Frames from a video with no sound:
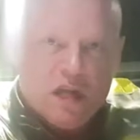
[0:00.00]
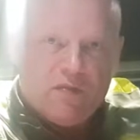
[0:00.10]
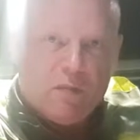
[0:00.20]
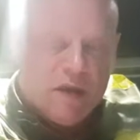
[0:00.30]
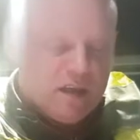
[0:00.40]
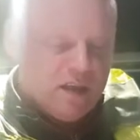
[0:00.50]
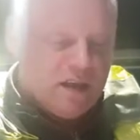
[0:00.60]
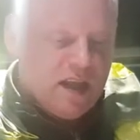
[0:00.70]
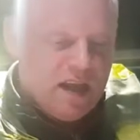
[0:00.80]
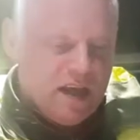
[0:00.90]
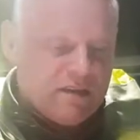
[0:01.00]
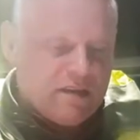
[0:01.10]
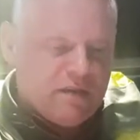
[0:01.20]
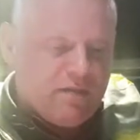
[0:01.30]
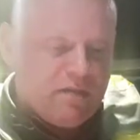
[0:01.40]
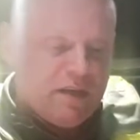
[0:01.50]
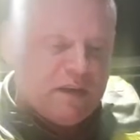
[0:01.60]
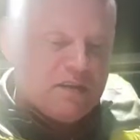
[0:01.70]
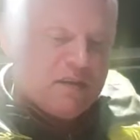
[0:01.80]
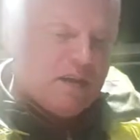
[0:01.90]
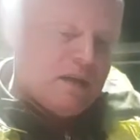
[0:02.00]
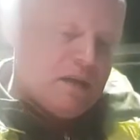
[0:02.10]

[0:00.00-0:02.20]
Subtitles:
have a meal in there and different things.